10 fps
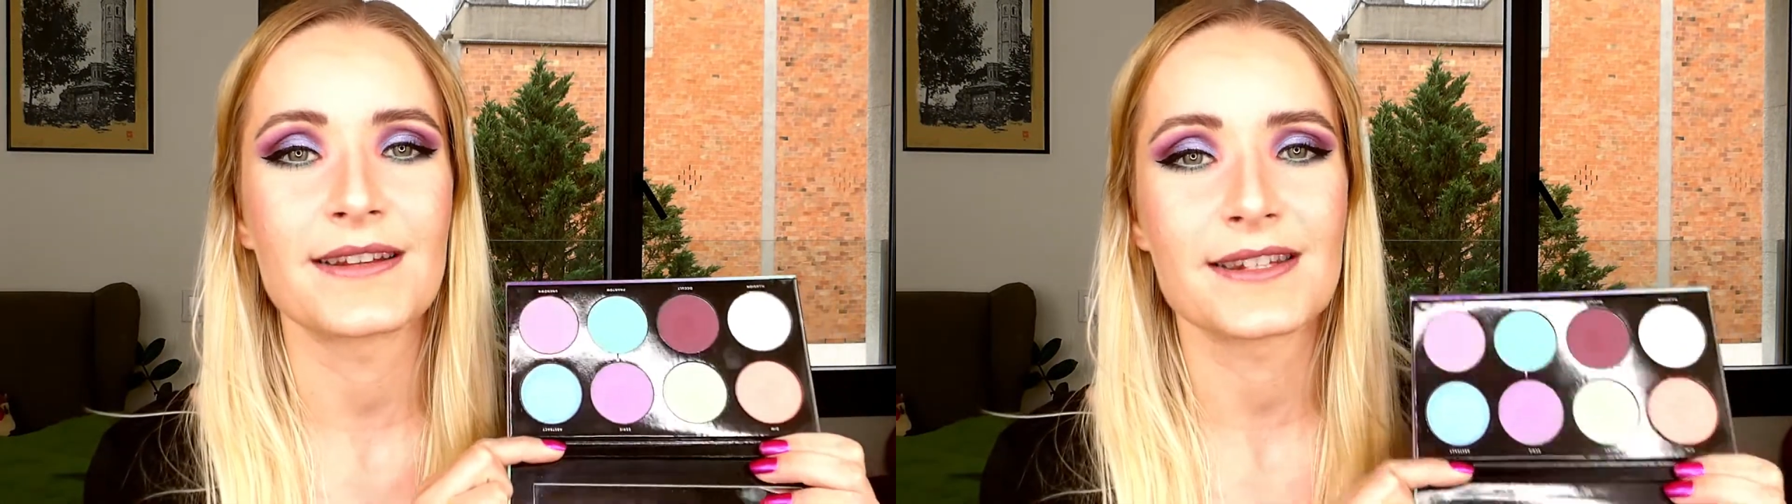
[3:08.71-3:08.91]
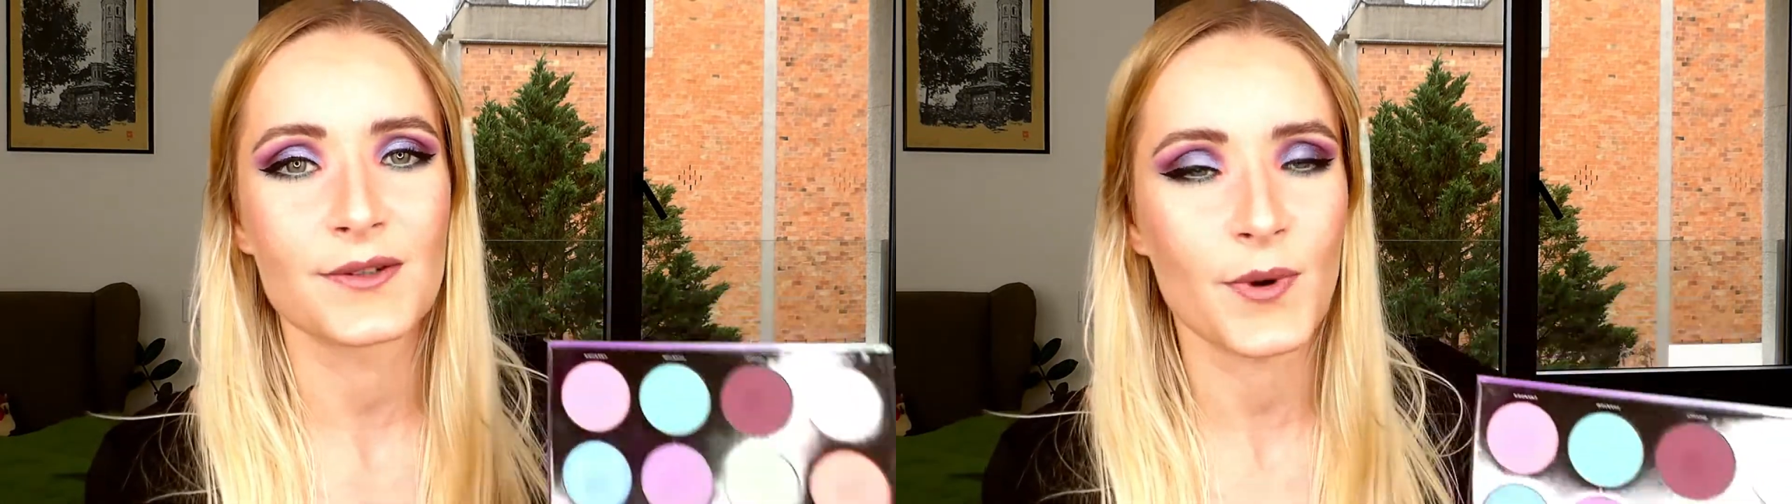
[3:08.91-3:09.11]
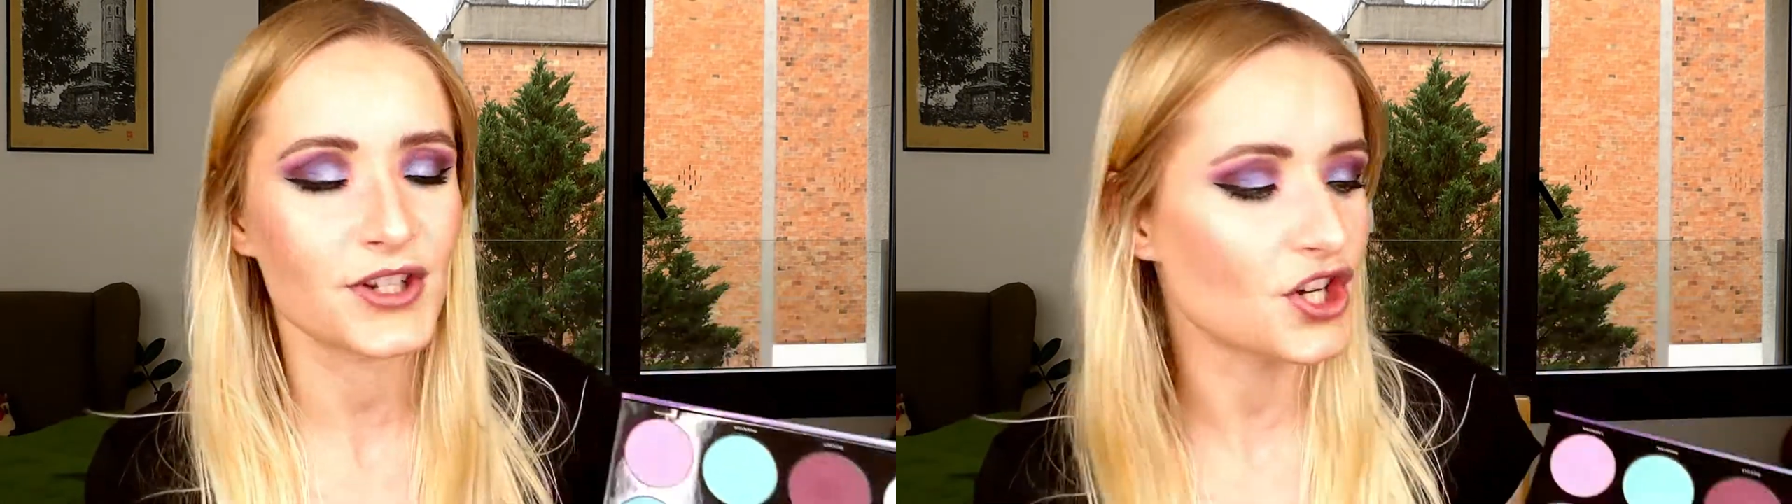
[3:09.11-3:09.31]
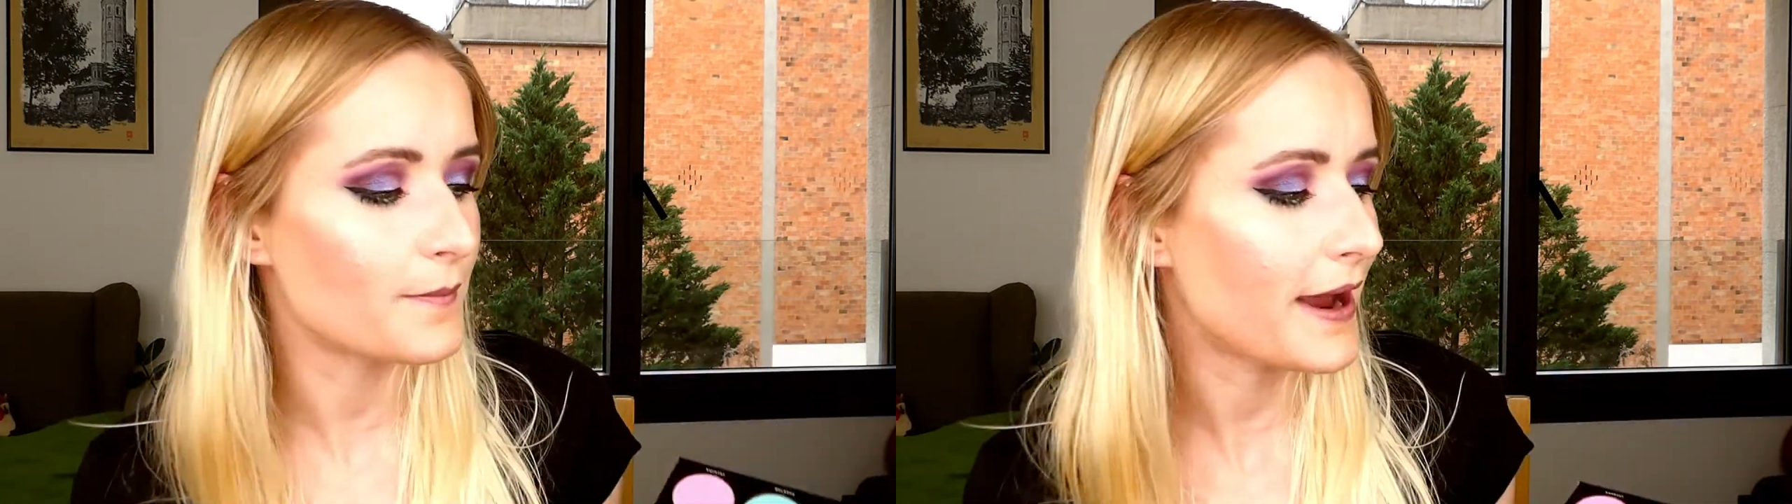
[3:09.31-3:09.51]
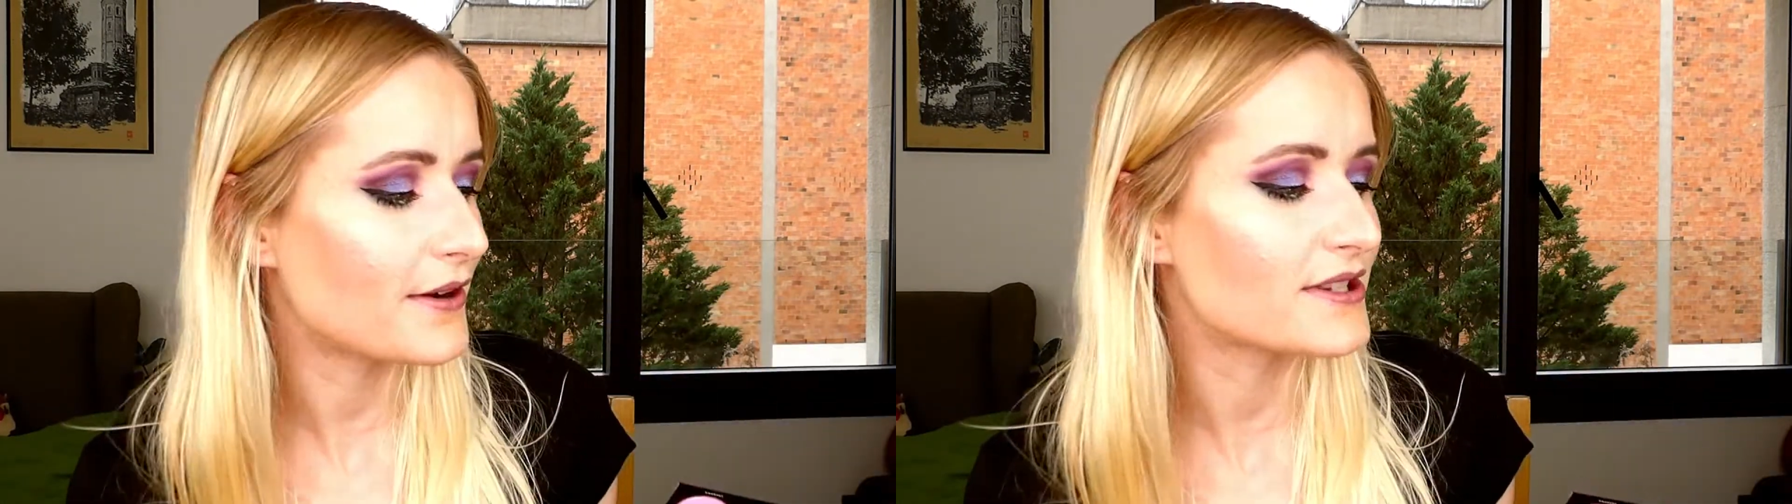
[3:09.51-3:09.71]
swatch
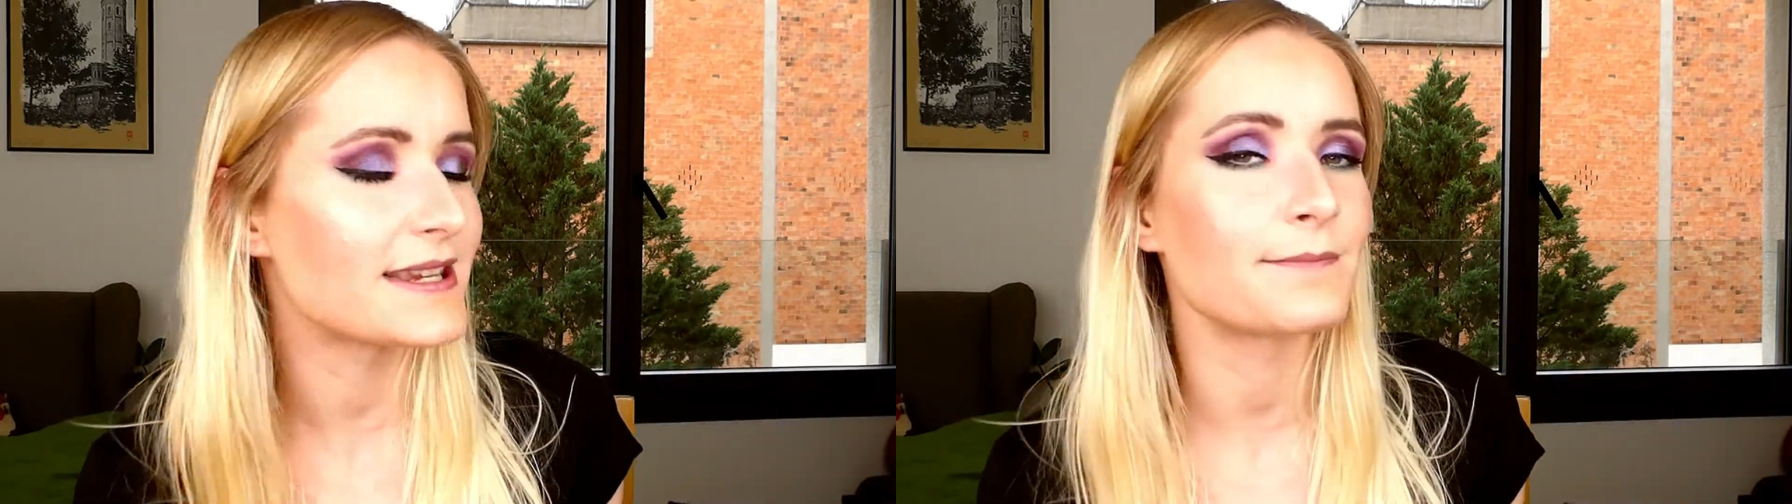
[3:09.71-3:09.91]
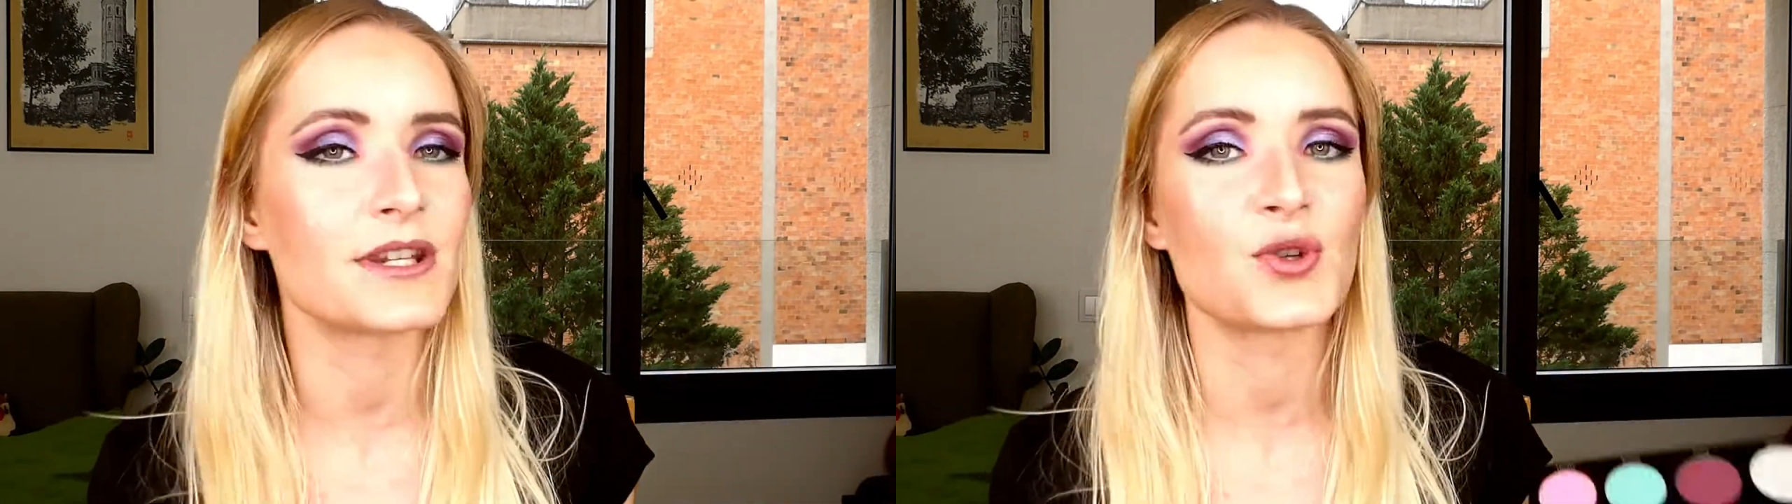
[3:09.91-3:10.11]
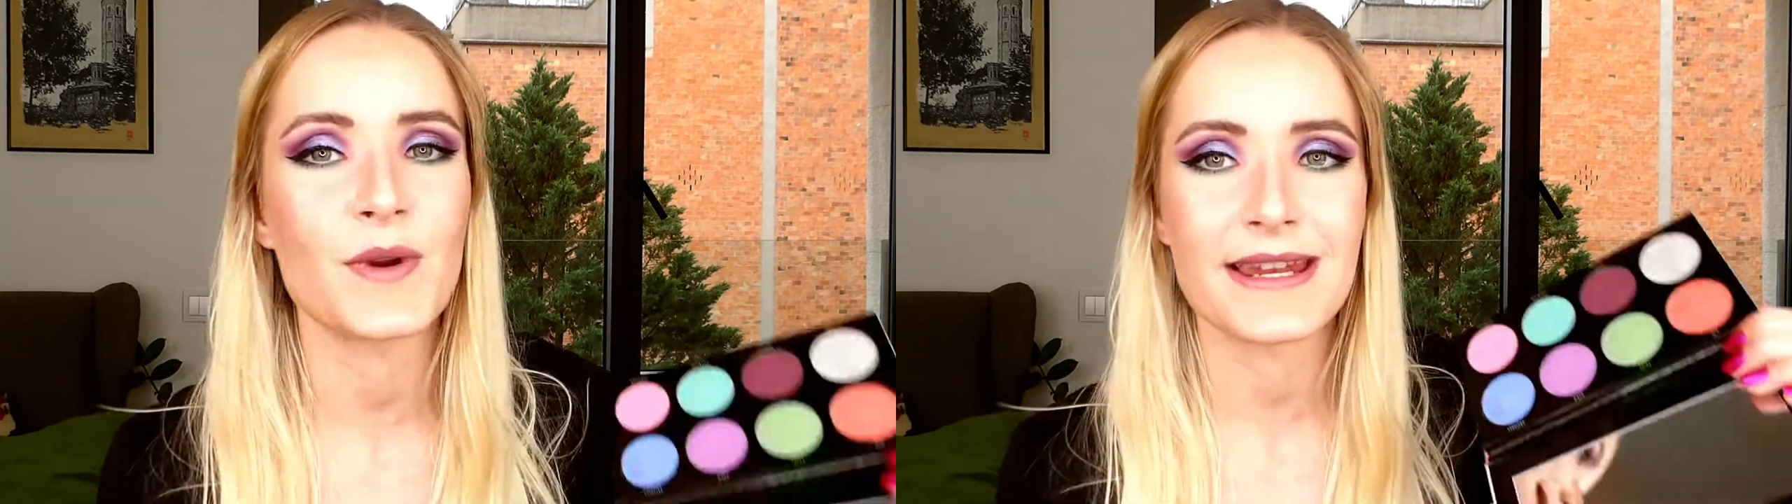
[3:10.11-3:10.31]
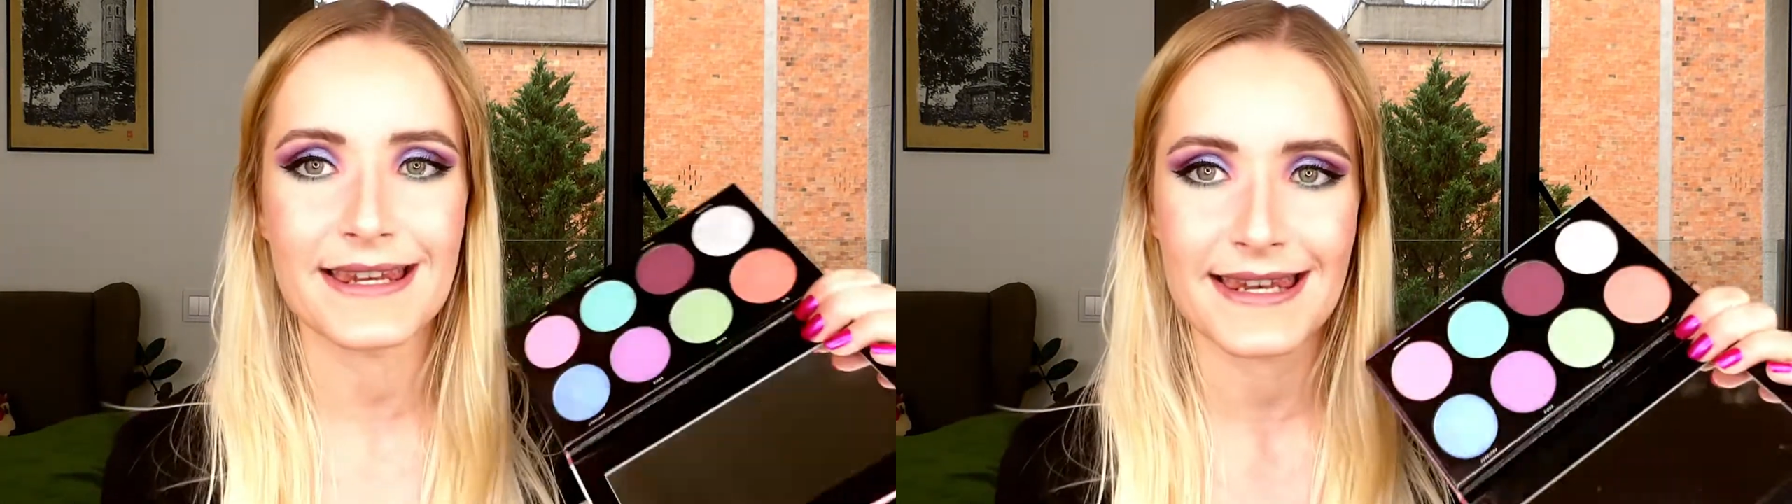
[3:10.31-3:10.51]
comparison between